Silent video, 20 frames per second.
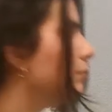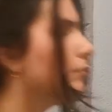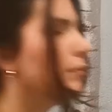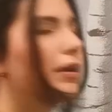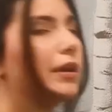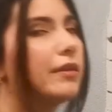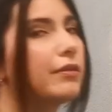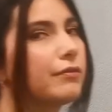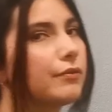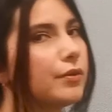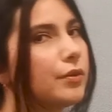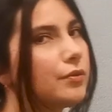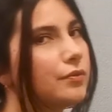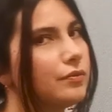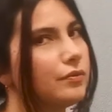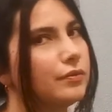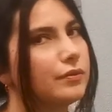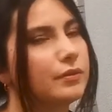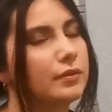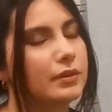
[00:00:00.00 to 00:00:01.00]
My
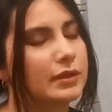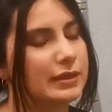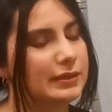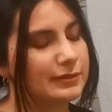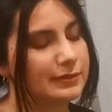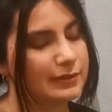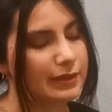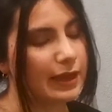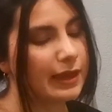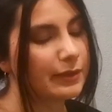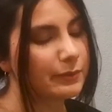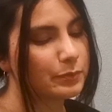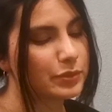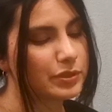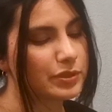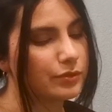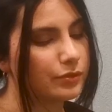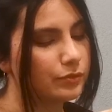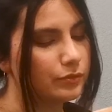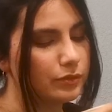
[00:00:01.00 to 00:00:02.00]
throat is
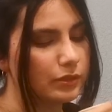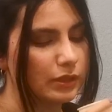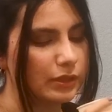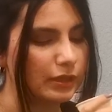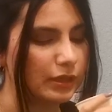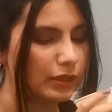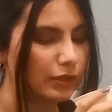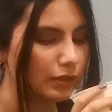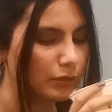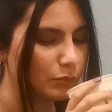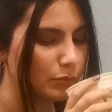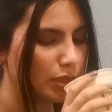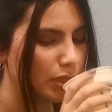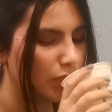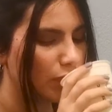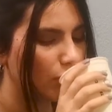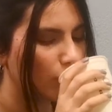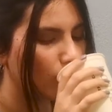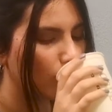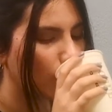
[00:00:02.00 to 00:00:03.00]
absolutely killing
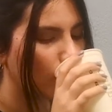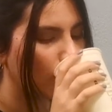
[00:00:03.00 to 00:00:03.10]
me.